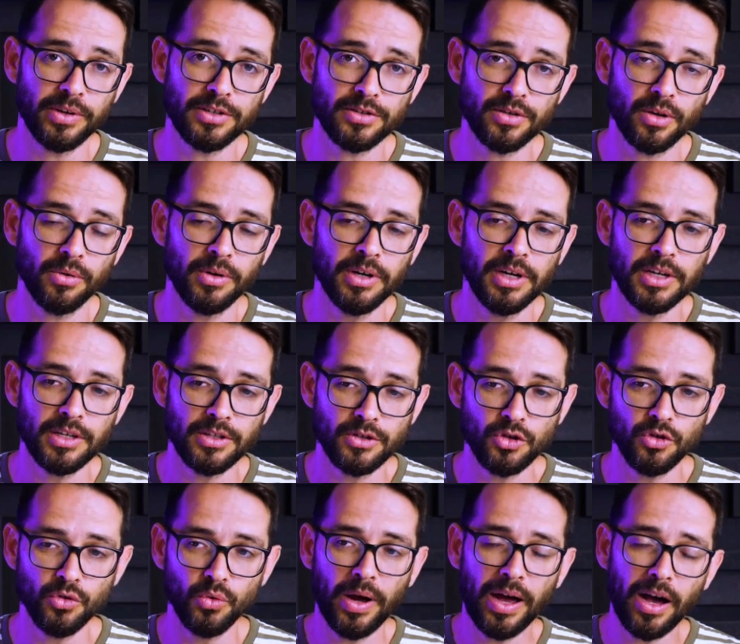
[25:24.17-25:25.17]
So
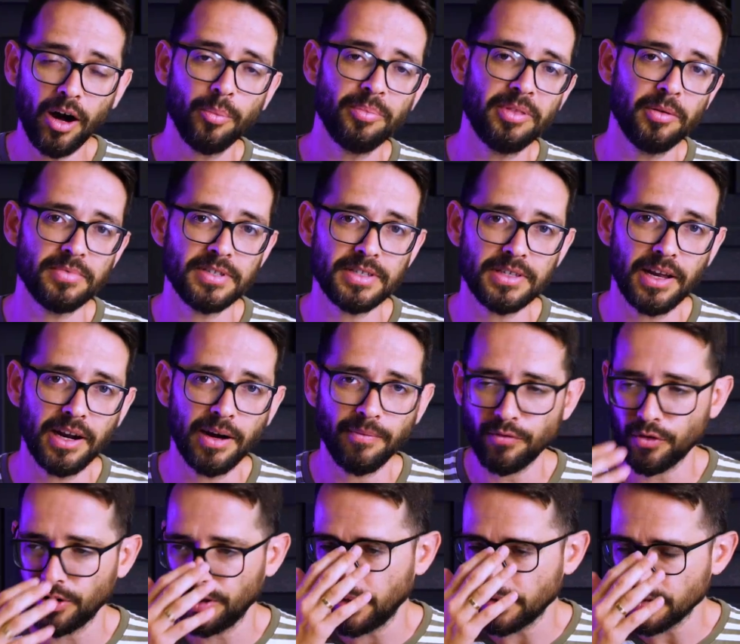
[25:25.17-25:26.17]
to help them set up
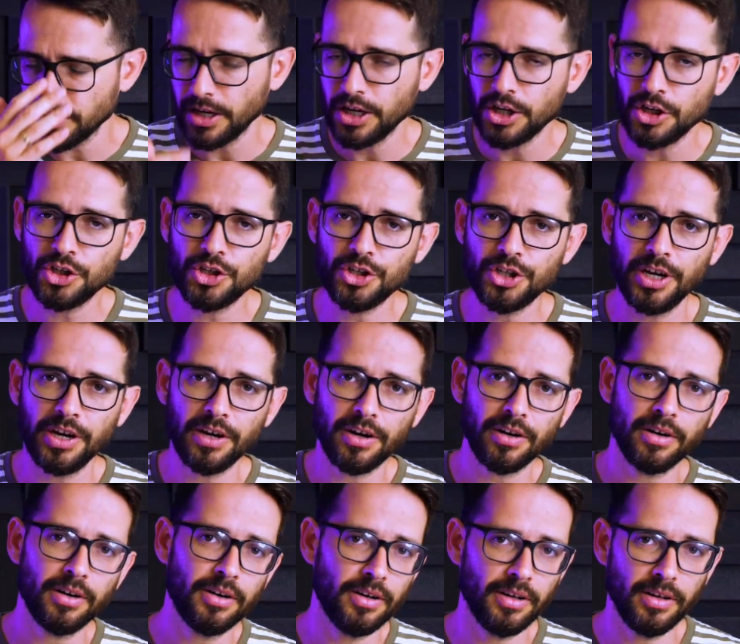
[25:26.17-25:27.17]
for this,
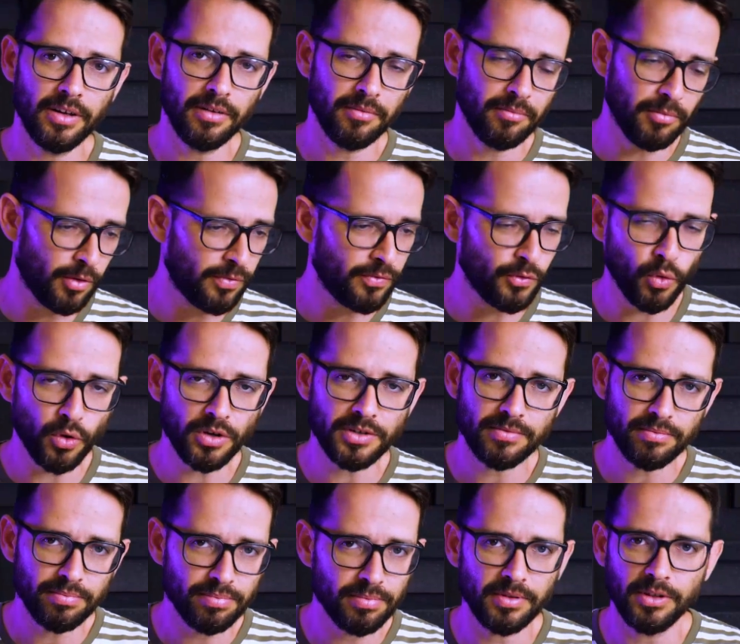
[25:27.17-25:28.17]
share, of course,